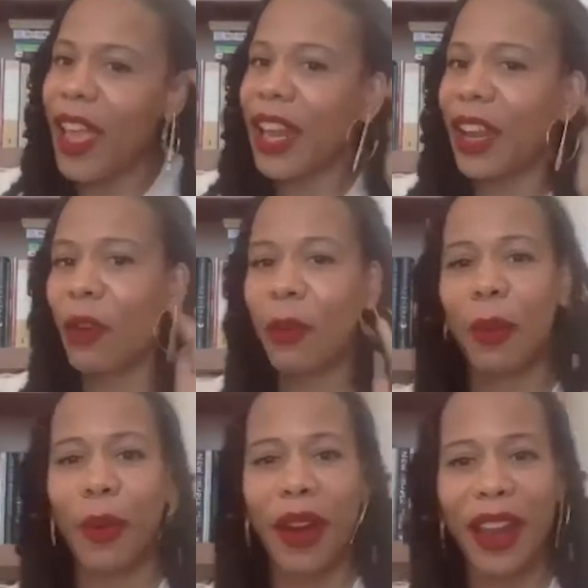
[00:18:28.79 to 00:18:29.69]
And I
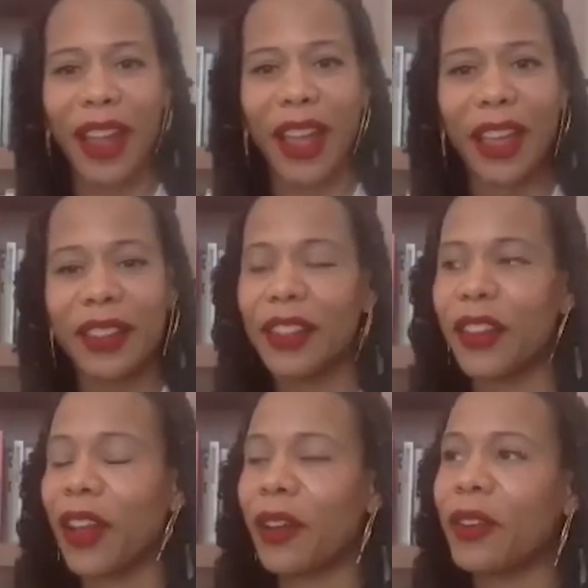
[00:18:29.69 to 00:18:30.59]
remember
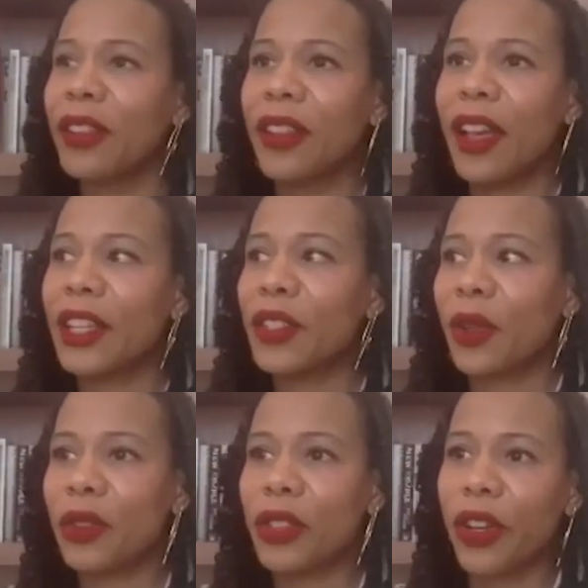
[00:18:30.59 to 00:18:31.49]
I
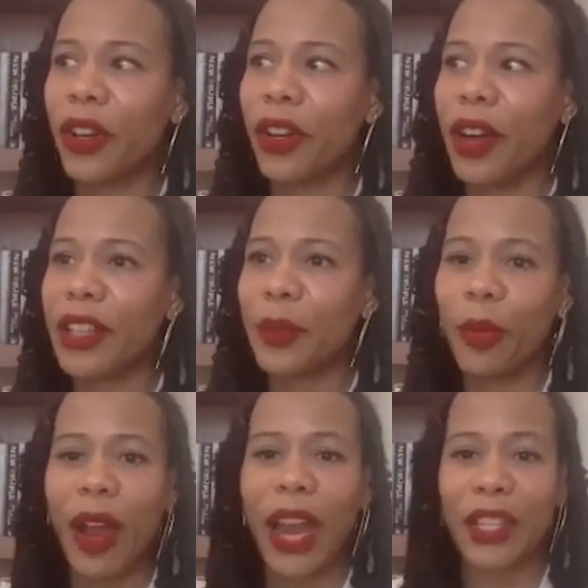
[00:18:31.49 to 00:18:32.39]
told her, as a
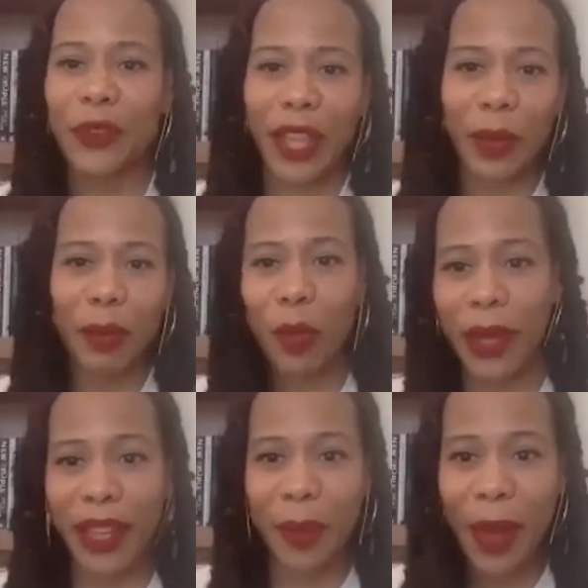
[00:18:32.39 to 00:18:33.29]
prize for like
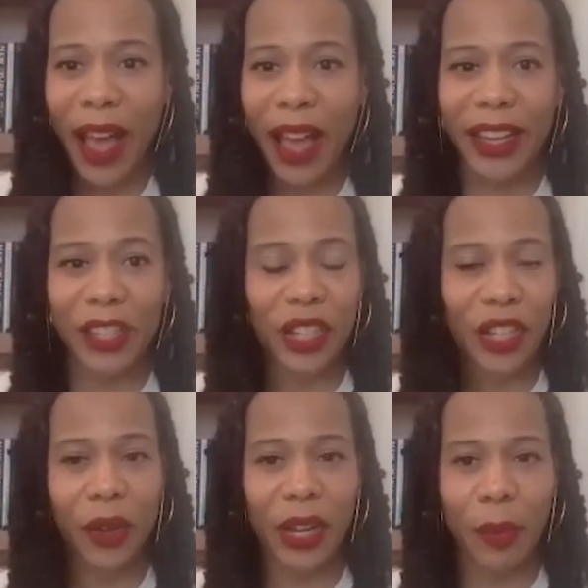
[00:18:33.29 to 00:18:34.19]
pooping on the potty, she could
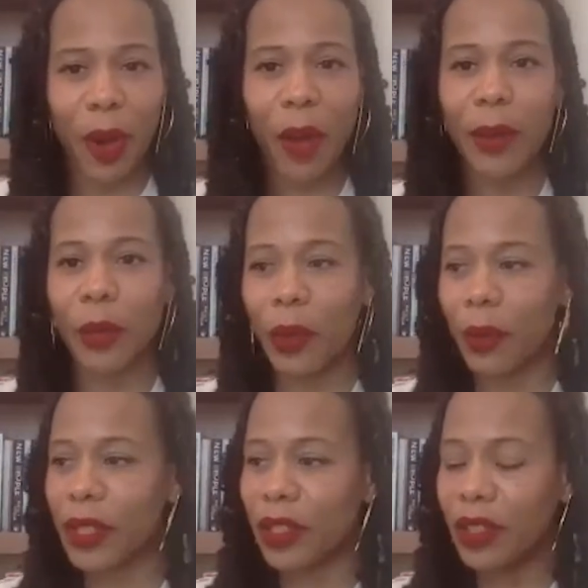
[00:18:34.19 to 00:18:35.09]
go get a Barbie. And we
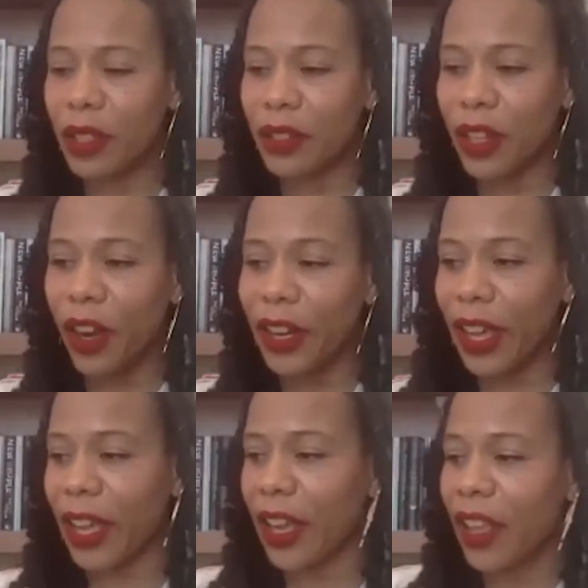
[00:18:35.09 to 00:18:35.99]
went to the Target,